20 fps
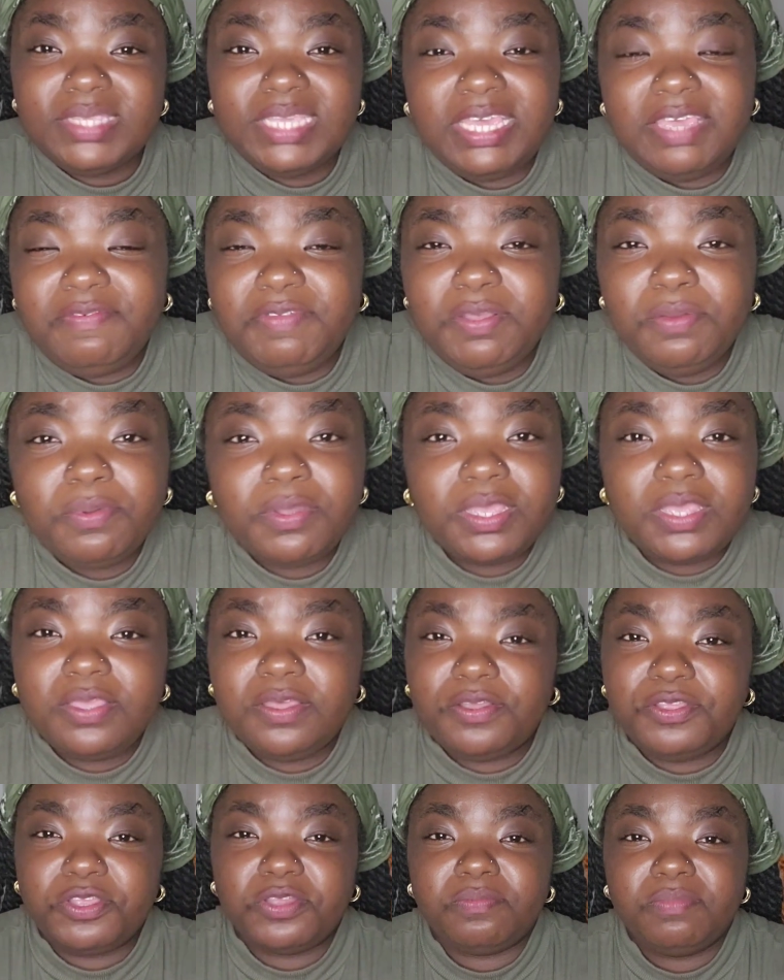if you're working
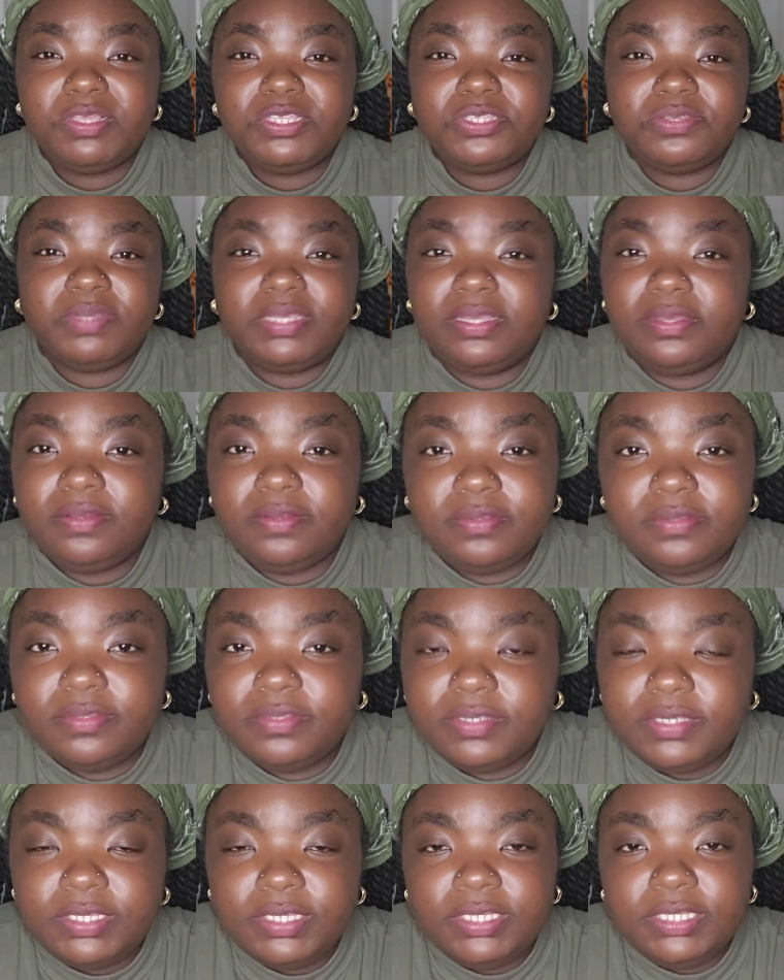on your mental health,
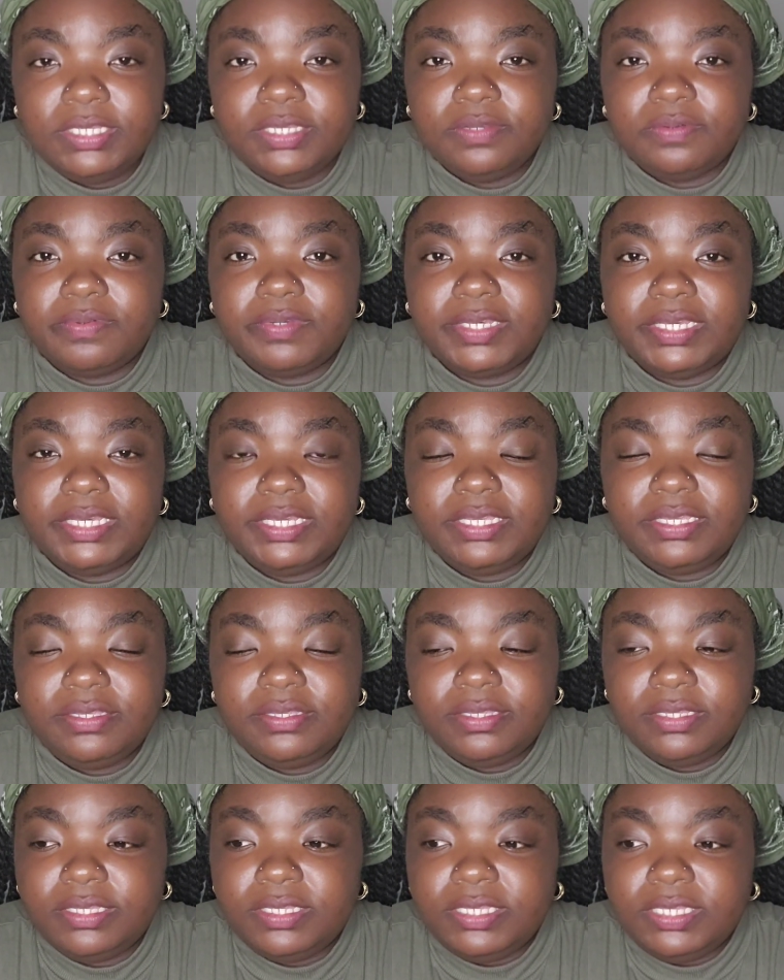
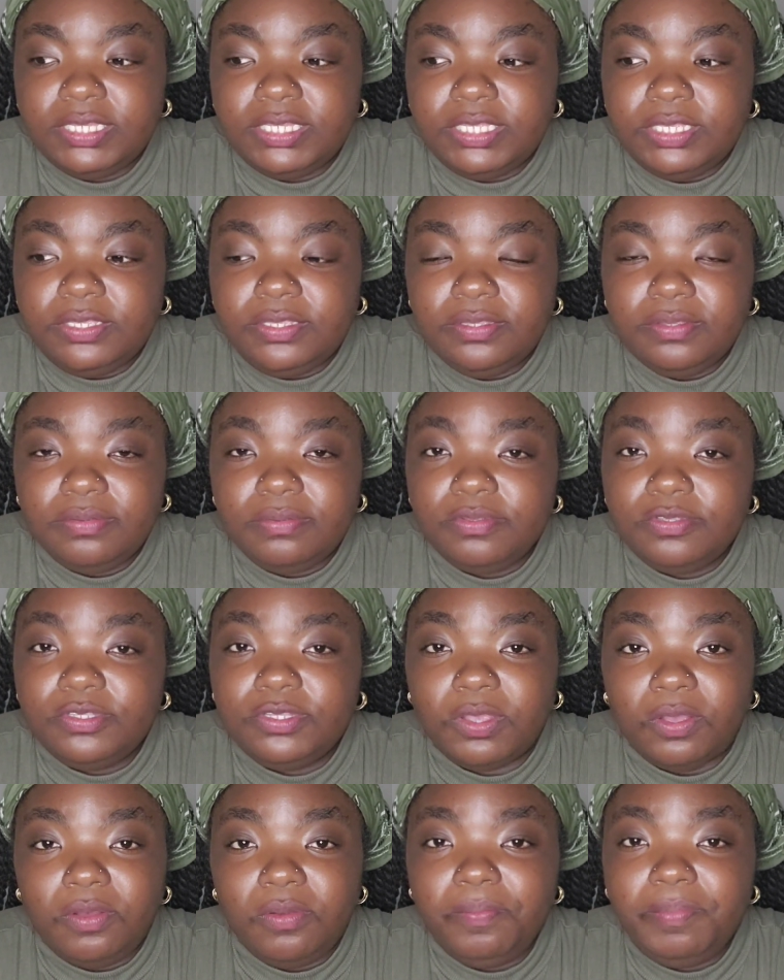right?
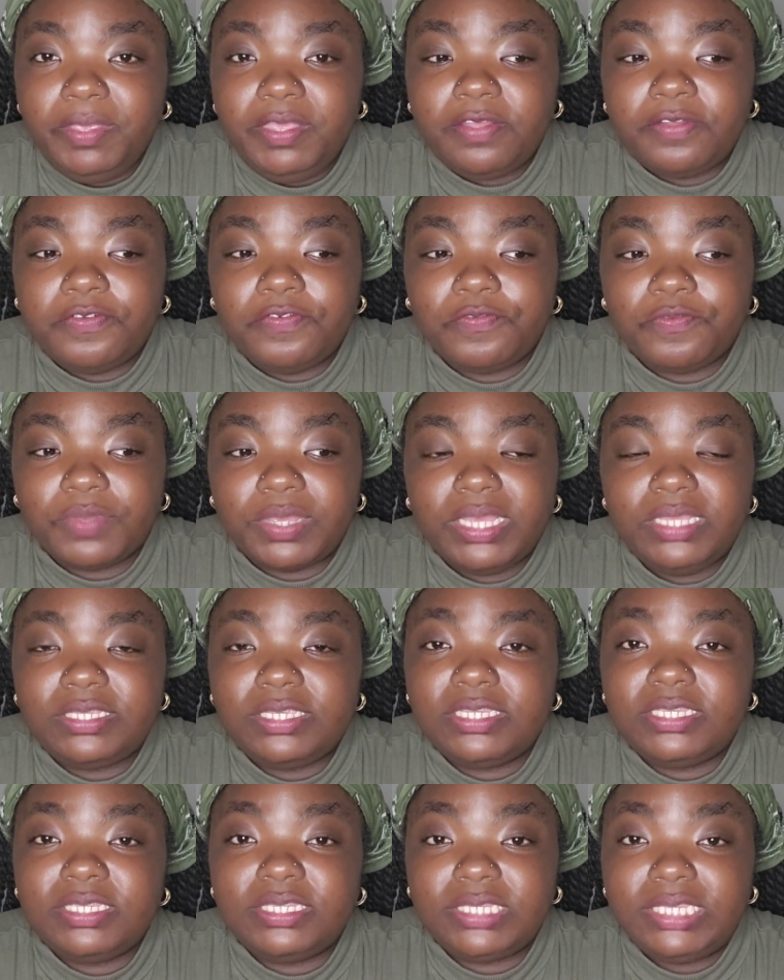Don't be afraid
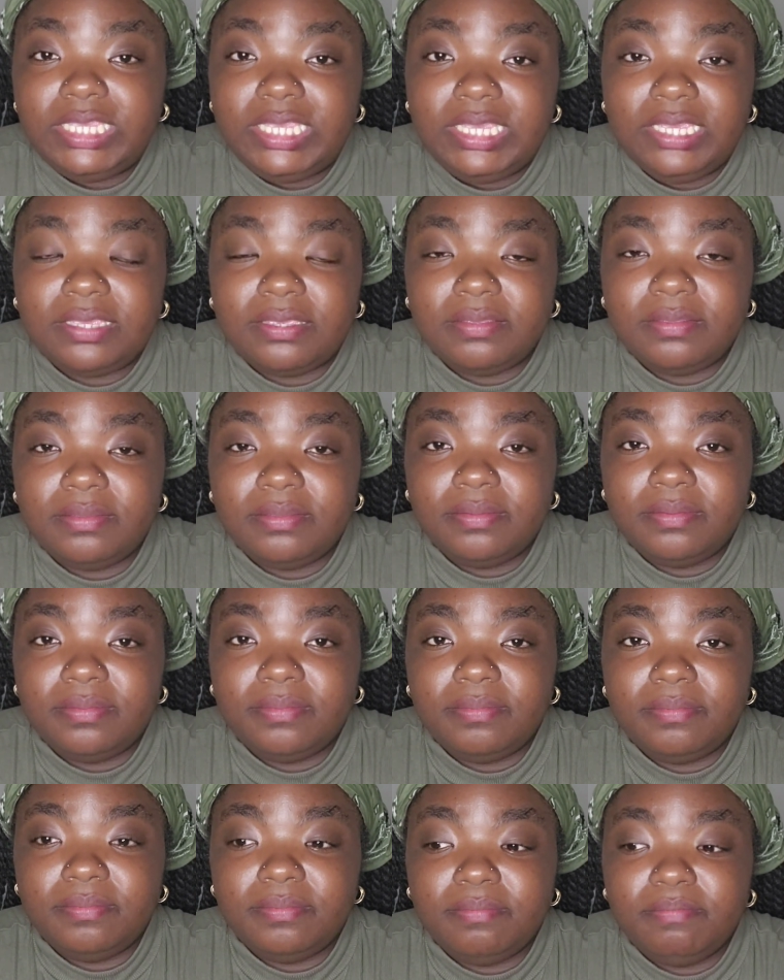to seek
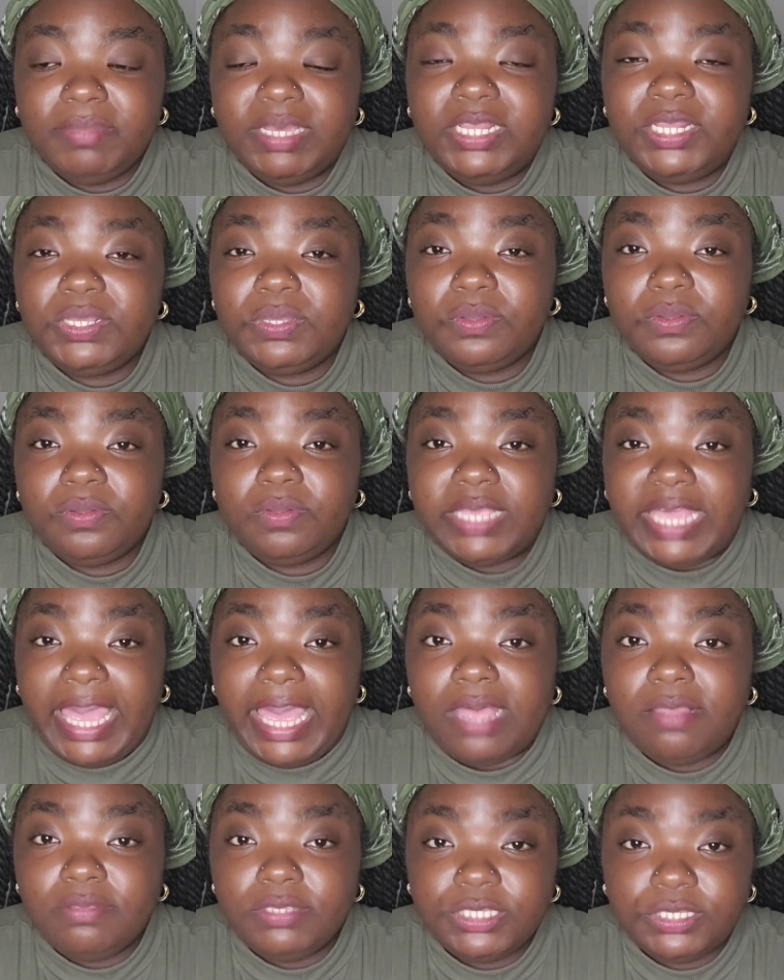medical
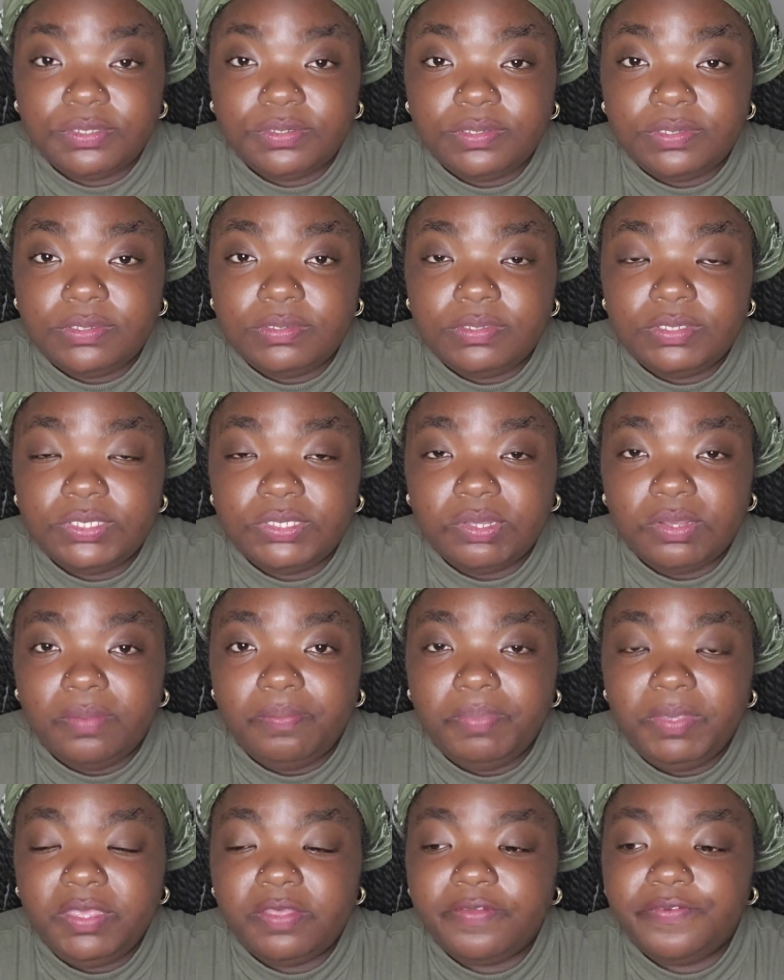counsel.
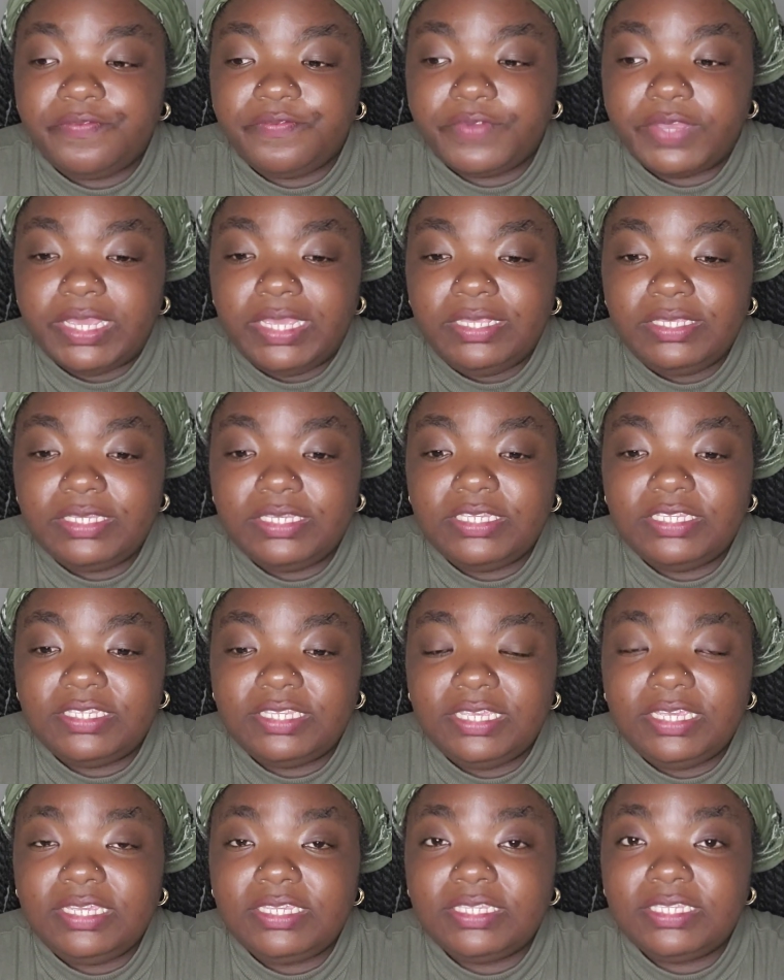Don't be afraid to
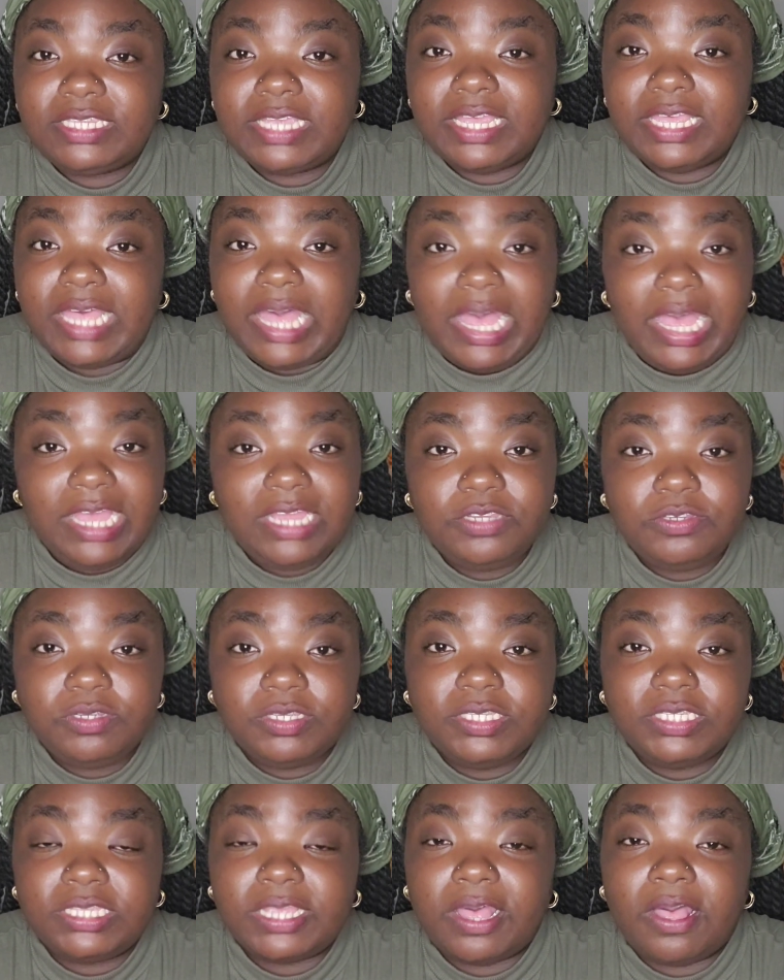seek
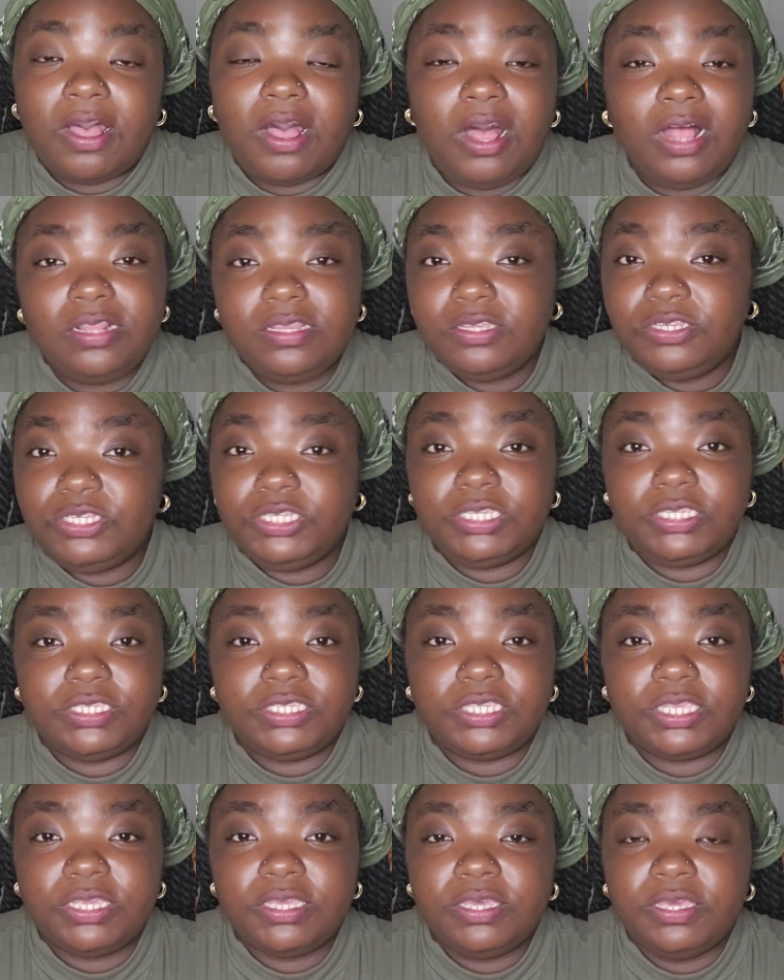psychiatrists,
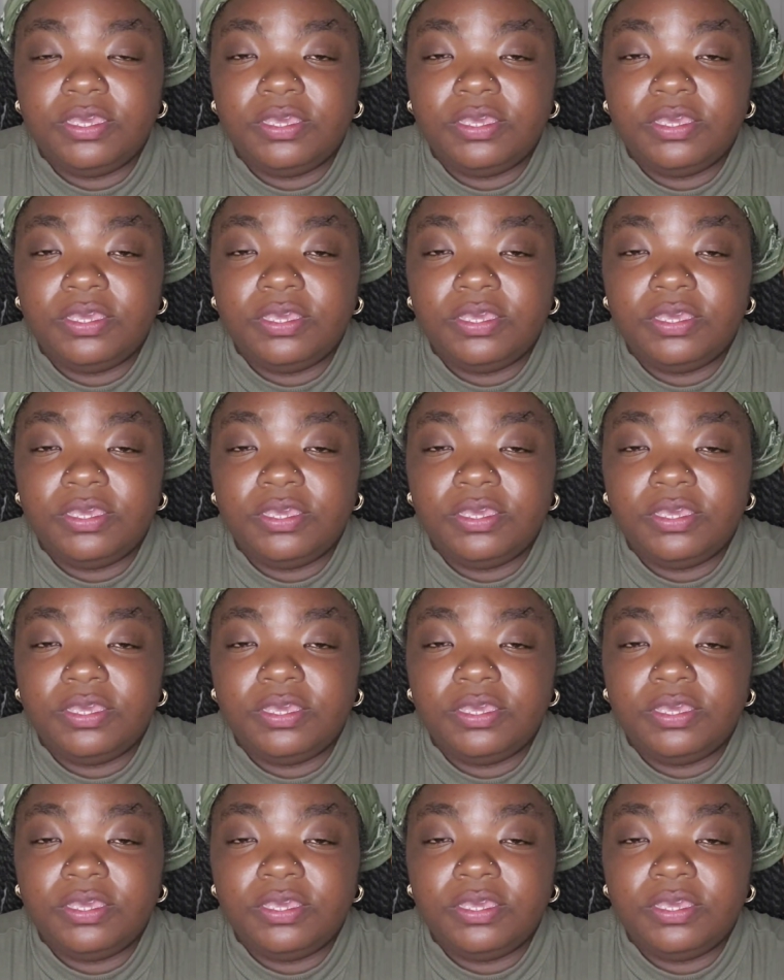psychologists.